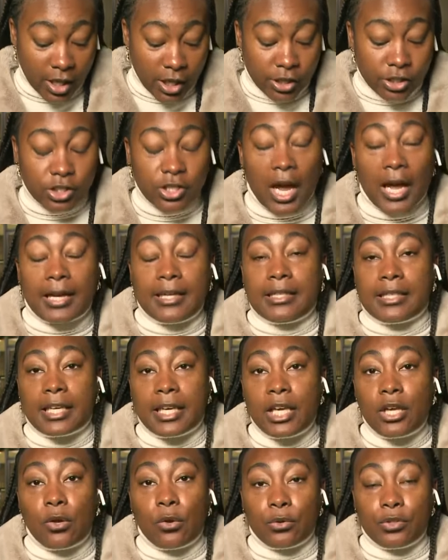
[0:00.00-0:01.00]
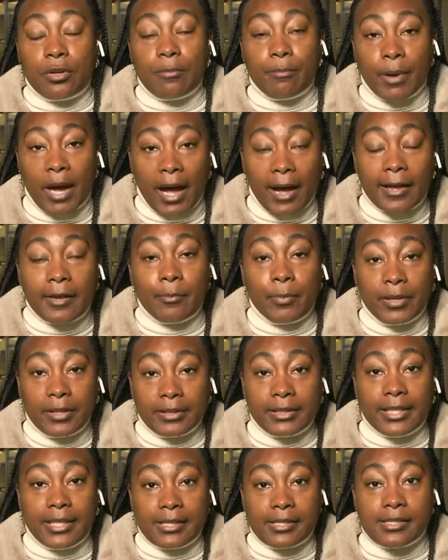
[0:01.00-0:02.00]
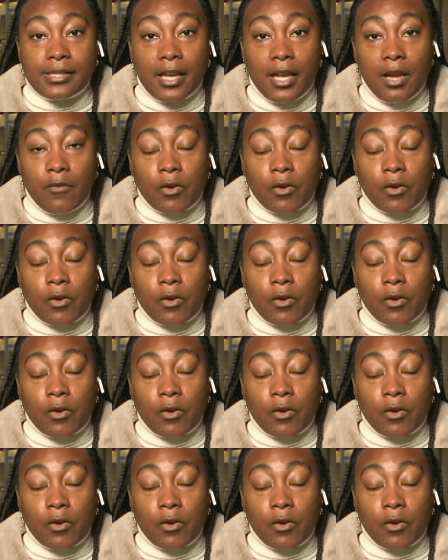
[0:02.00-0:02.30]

shot and killed by police.